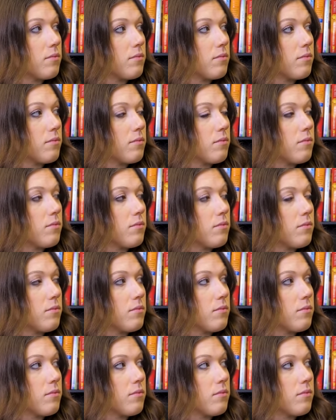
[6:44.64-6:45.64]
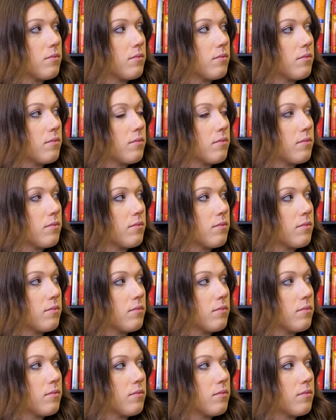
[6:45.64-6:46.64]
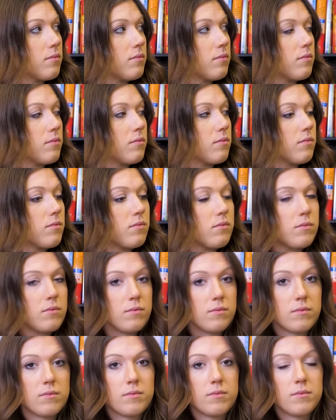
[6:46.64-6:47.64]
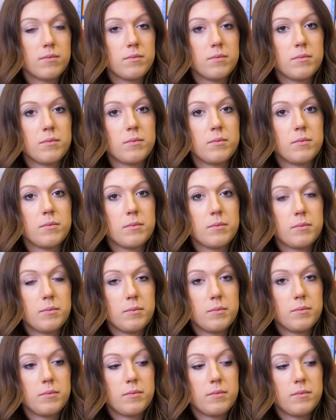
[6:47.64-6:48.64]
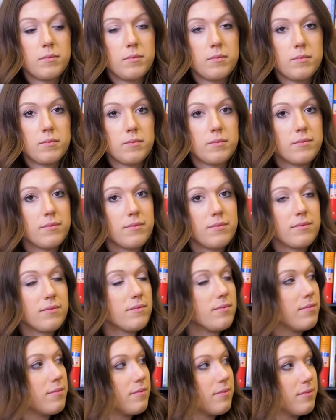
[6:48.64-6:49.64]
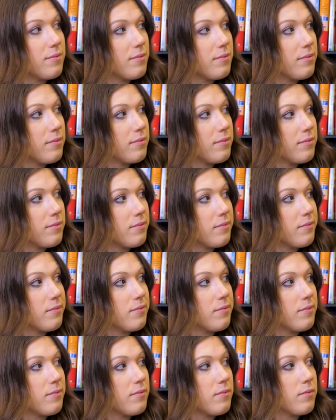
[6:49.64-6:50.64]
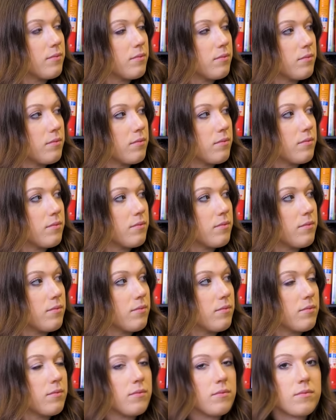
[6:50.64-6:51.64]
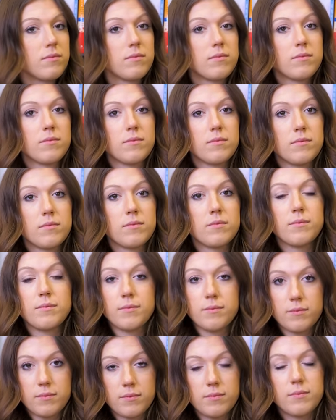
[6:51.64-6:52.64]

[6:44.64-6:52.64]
(silent)